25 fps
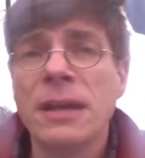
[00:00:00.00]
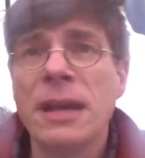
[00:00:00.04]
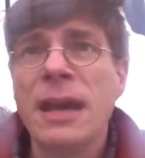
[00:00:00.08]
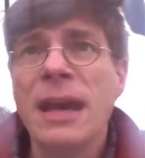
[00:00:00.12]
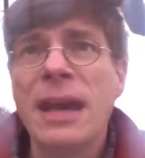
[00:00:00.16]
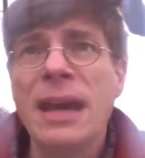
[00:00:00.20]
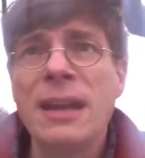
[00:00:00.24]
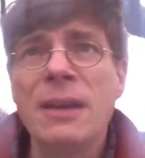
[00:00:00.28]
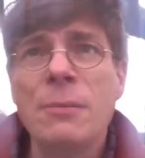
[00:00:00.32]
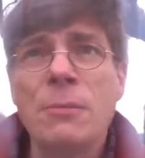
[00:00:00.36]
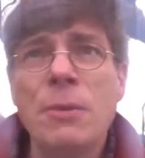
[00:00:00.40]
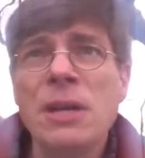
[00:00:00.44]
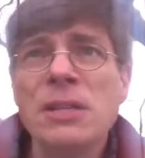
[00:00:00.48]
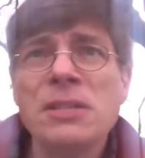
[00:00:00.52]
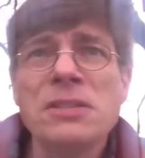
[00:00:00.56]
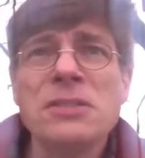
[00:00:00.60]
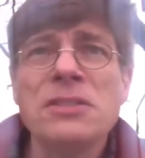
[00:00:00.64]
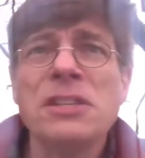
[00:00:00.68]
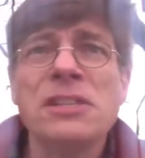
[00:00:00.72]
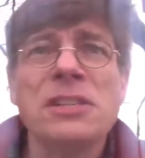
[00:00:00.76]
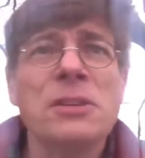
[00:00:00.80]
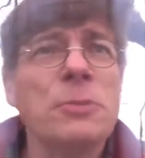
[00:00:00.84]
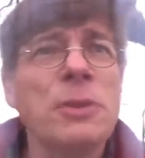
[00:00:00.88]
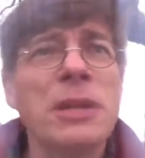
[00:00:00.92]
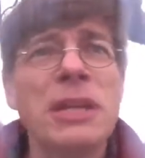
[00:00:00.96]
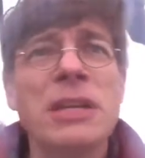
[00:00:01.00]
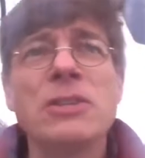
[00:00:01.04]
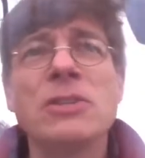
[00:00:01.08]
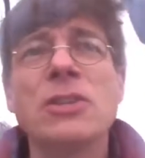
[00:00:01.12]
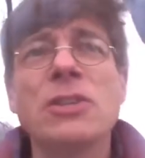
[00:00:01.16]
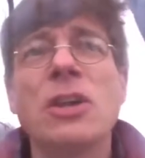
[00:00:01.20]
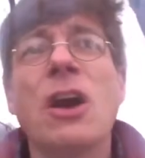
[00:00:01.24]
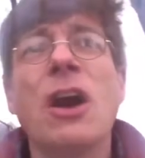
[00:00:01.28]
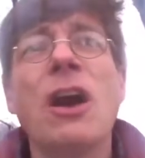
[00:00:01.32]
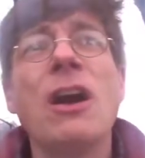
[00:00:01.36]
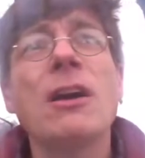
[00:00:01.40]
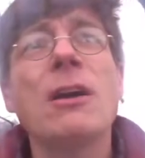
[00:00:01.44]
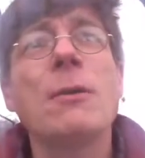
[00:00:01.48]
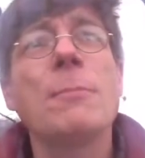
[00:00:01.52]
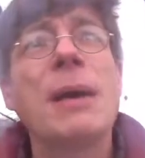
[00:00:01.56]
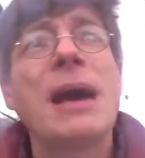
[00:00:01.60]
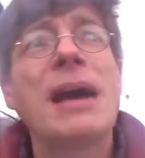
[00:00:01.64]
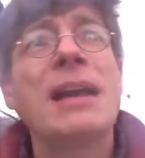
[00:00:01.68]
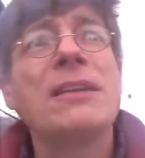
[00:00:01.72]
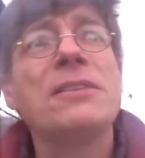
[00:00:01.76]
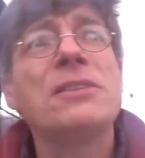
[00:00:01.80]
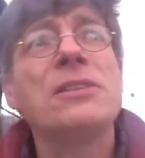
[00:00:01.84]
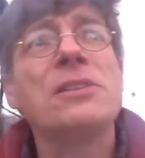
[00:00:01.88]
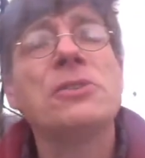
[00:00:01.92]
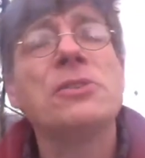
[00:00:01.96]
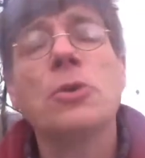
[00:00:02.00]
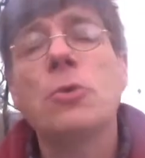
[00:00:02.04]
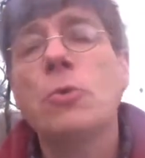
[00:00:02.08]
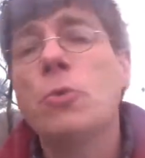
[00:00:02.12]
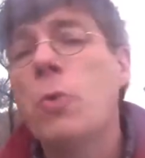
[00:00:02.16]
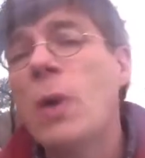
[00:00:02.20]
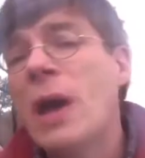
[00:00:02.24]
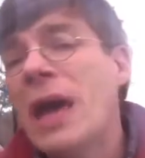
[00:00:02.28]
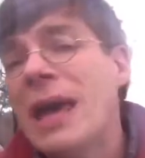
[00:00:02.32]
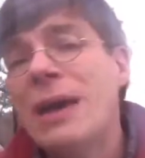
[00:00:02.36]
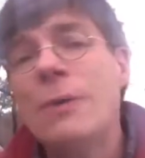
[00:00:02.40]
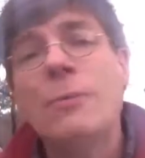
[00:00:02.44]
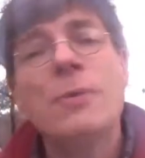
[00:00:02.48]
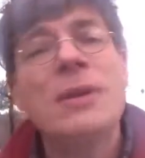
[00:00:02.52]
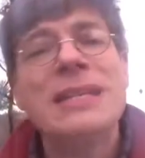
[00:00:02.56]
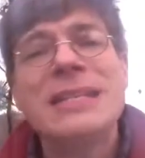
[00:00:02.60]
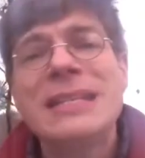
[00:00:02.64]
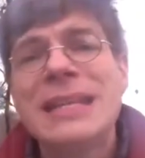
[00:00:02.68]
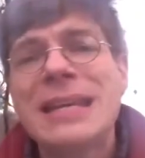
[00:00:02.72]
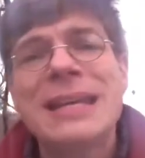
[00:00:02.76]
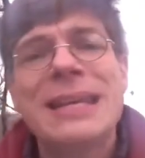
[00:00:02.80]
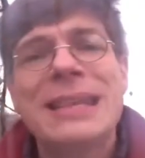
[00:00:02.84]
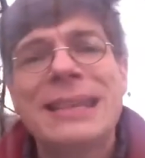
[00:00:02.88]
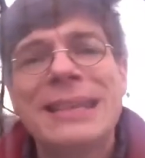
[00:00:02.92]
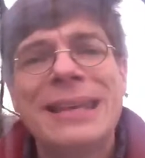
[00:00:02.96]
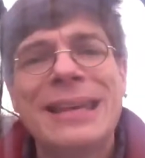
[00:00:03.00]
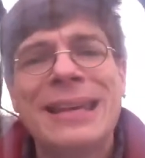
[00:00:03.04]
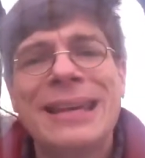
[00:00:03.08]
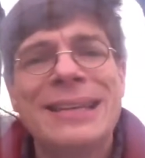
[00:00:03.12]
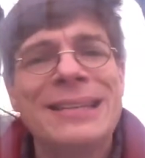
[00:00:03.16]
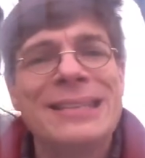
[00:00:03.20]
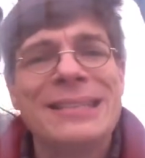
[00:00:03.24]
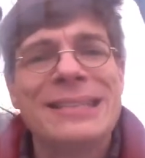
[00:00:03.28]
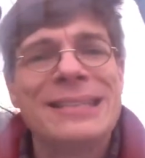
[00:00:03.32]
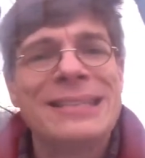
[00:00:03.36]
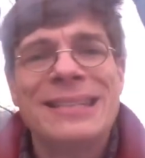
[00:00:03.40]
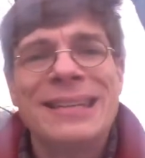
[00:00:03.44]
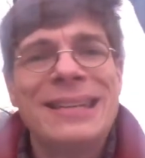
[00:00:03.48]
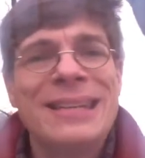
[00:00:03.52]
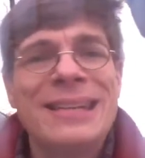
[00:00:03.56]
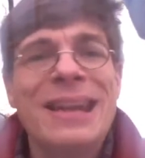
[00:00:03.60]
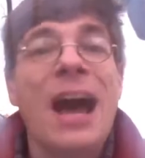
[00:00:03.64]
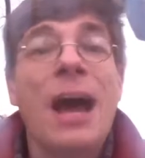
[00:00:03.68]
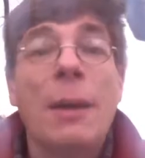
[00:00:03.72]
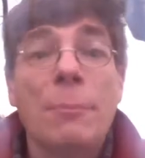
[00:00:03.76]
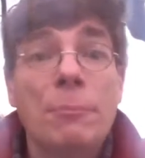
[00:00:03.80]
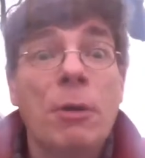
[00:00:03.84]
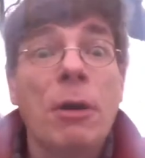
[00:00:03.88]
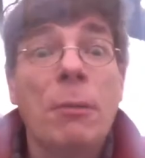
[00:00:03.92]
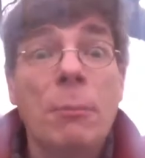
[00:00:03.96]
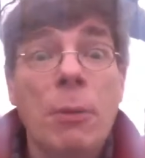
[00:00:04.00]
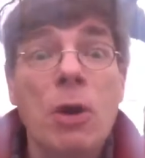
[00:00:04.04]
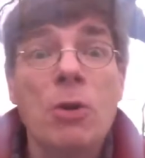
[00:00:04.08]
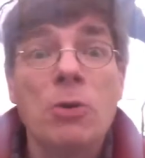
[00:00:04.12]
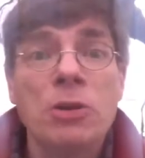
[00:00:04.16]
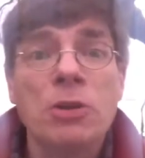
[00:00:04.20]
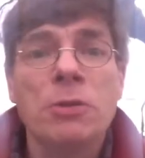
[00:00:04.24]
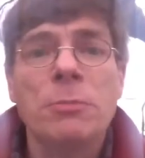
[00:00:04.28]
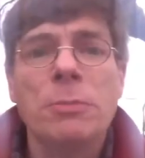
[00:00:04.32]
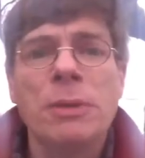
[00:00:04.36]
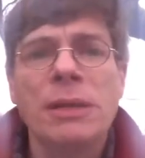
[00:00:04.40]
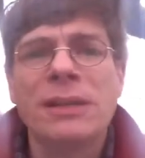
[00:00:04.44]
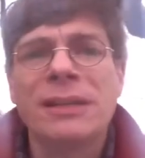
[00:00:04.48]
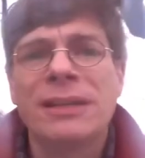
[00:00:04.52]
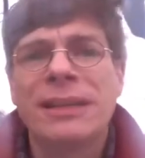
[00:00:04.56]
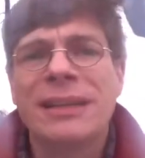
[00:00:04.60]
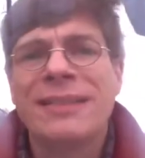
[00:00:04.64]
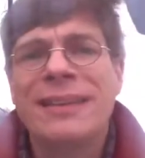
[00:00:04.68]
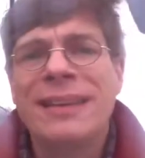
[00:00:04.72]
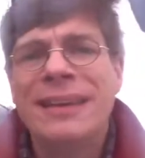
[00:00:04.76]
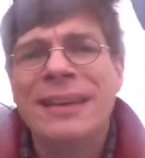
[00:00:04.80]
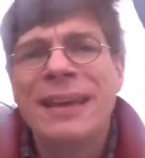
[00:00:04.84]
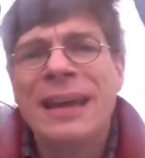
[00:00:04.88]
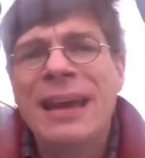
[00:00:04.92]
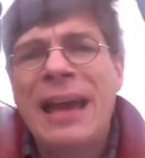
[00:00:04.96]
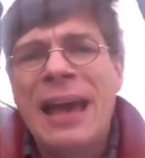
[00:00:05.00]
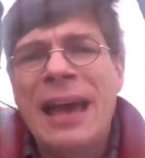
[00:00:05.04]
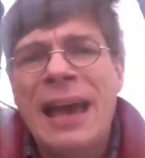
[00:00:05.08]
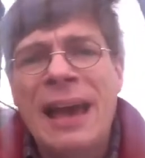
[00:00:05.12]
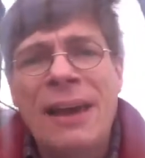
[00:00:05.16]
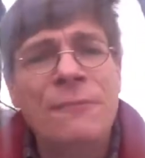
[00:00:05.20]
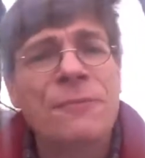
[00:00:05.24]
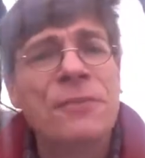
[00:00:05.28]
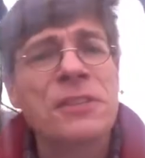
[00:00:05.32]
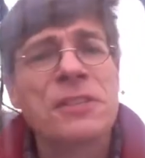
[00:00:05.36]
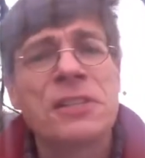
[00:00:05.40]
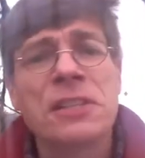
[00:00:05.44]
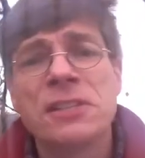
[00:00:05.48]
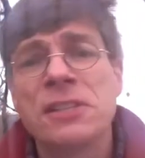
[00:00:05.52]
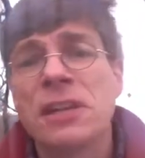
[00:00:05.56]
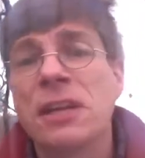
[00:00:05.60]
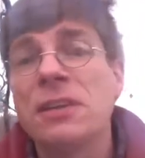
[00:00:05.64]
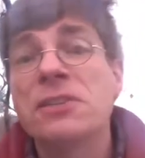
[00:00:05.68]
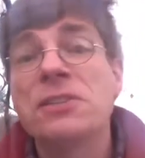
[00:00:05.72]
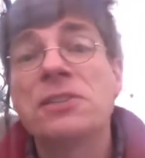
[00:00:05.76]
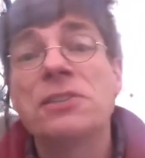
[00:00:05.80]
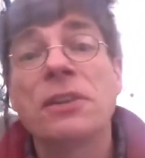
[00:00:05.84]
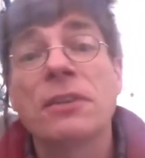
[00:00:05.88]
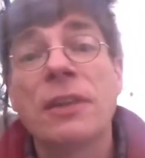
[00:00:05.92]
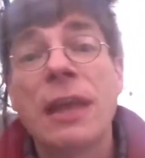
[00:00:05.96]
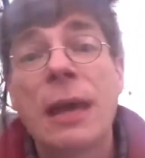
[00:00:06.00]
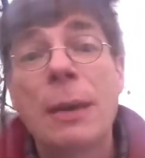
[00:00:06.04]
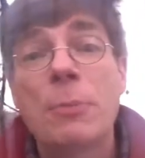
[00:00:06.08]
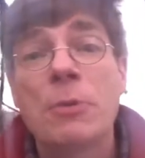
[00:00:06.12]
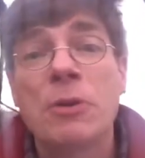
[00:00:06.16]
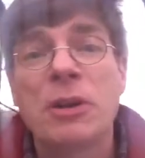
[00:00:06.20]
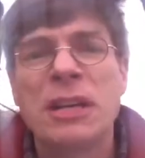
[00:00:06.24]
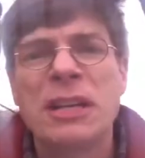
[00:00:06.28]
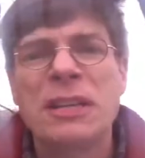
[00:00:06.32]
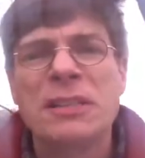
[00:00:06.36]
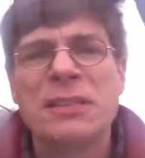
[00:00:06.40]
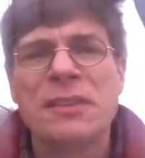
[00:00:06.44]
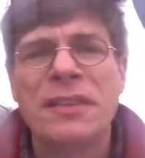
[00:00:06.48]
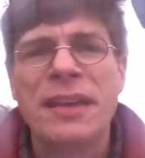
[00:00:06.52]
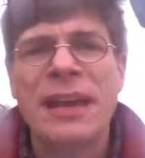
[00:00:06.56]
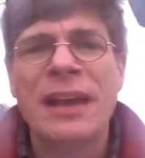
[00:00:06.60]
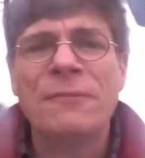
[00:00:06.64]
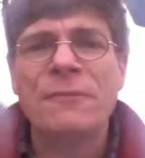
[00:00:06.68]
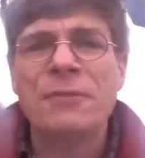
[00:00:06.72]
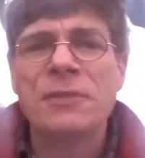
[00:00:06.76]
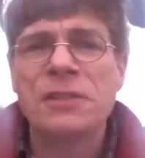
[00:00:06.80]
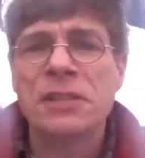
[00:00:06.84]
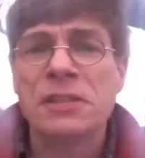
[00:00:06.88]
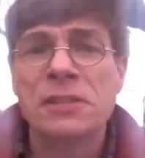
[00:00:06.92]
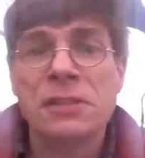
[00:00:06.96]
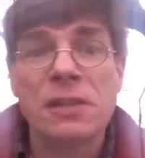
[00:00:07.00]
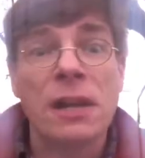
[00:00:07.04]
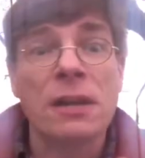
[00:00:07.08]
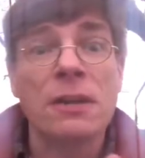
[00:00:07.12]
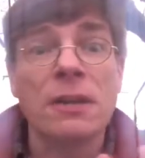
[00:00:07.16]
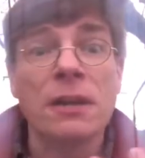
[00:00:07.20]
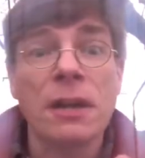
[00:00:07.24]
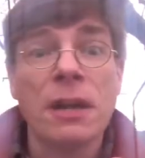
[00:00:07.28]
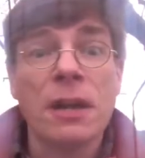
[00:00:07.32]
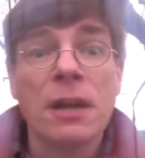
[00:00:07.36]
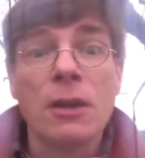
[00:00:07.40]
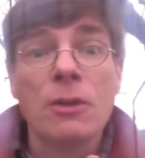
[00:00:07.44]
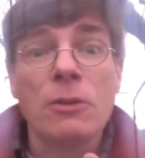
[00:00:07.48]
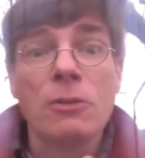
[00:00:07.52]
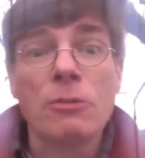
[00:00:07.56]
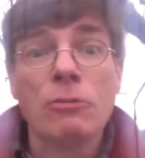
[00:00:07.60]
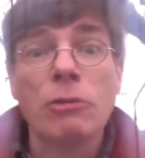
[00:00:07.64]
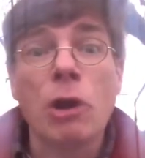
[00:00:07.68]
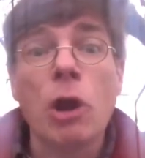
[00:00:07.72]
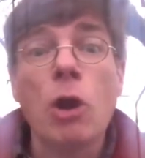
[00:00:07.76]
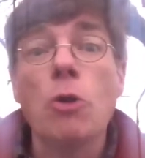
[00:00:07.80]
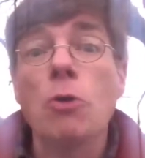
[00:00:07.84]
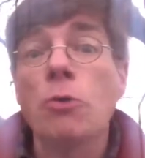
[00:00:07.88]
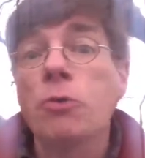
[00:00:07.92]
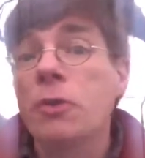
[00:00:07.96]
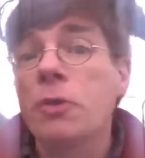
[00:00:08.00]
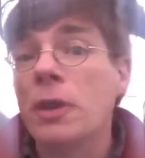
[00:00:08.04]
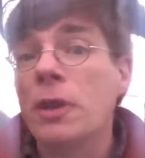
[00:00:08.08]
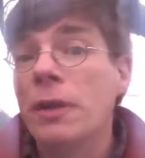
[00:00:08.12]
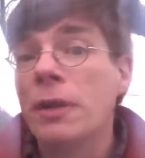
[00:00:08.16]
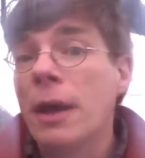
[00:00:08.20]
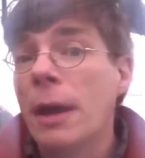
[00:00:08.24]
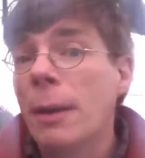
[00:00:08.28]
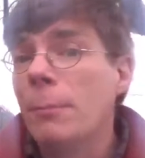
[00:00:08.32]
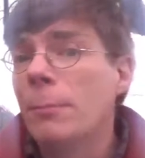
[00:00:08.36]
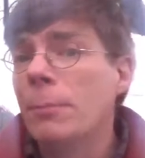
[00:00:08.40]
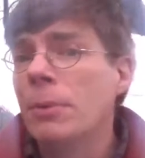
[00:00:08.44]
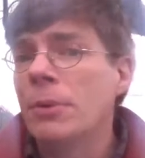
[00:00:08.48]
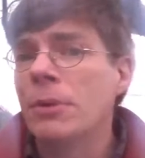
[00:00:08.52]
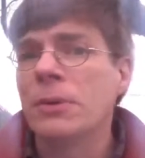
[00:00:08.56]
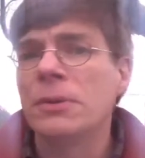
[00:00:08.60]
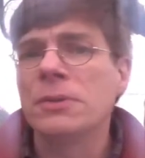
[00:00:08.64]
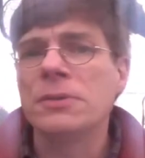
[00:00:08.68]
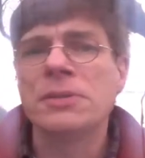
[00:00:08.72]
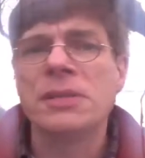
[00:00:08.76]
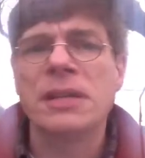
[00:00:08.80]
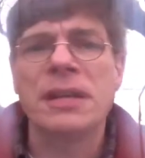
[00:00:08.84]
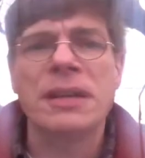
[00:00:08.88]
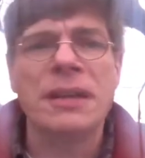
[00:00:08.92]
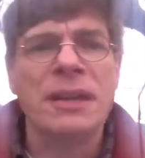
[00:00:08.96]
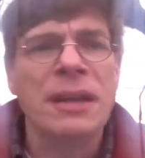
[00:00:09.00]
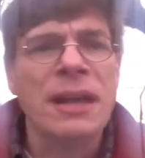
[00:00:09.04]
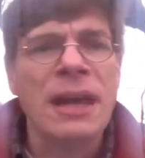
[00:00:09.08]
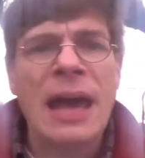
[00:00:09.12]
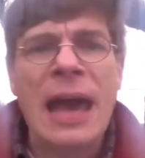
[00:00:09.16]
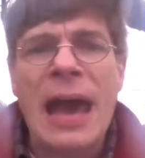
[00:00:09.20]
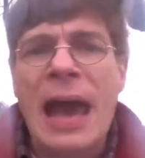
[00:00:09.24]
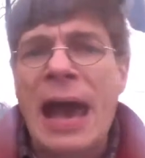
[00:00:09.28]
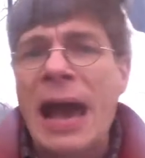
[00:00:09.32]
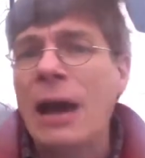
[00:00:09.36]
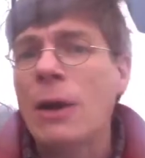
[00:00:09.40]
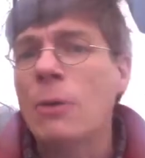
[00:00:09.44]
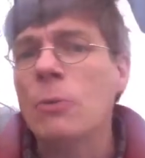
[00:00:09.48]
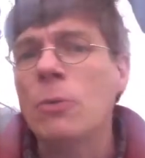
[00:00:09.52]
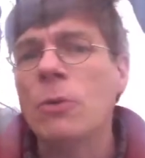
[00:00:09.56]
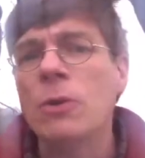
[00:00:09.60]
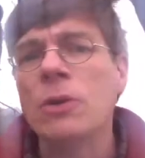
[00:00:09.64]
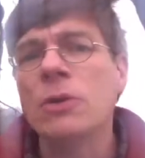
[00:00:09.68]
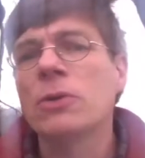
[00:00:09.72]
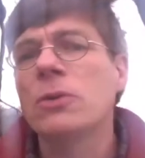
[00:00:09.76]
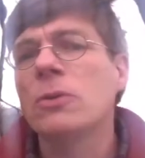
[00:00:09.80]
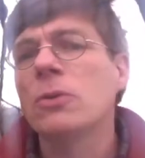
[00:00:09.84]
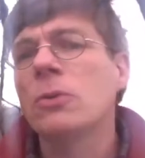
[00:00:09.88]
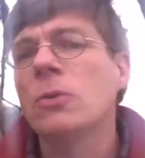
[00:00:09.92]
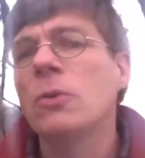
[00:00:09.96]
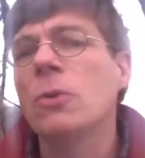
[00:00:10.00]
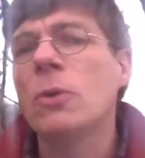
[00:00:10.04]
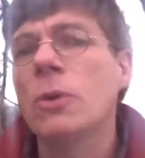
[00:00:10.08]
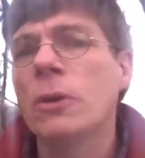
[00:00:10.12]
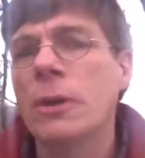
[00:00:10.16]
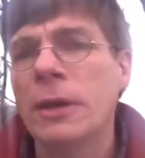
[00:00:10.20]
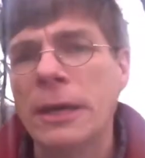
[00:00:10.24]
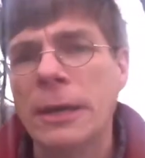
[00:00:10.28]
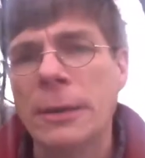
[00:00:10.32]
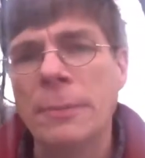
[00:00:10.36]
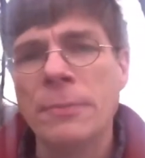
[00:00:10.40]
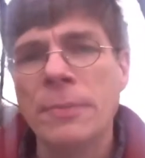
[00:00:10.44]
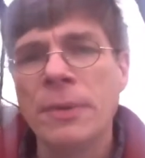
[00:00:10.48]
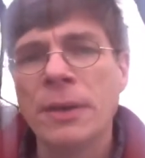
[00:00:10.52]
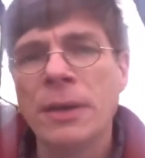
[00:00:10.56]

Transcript: And it wasn't just that we didn't talk about it, just the way we did things did not promote humility. The emphasis on celebrities and the emphasis on growth and numbers and outward glory